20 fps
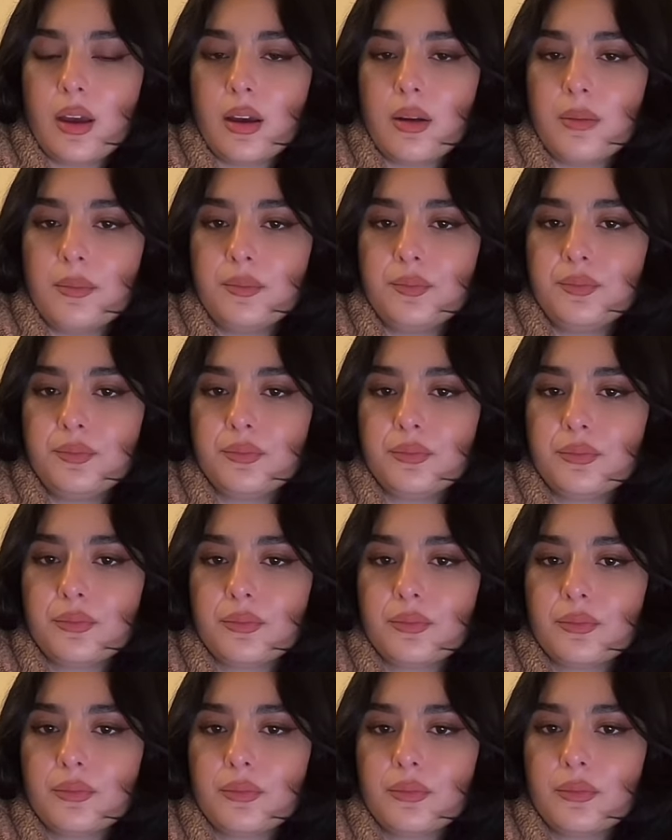Um,
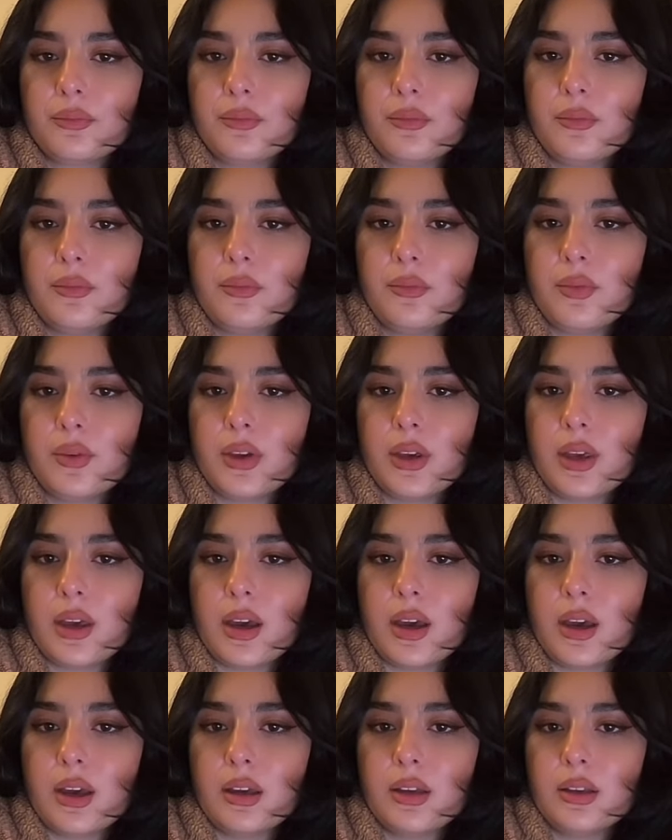but
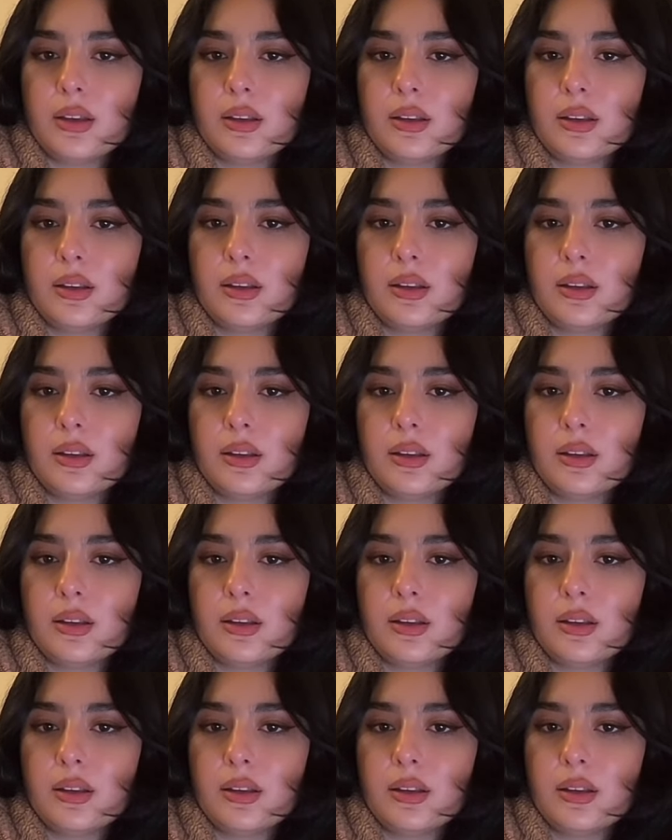yeah.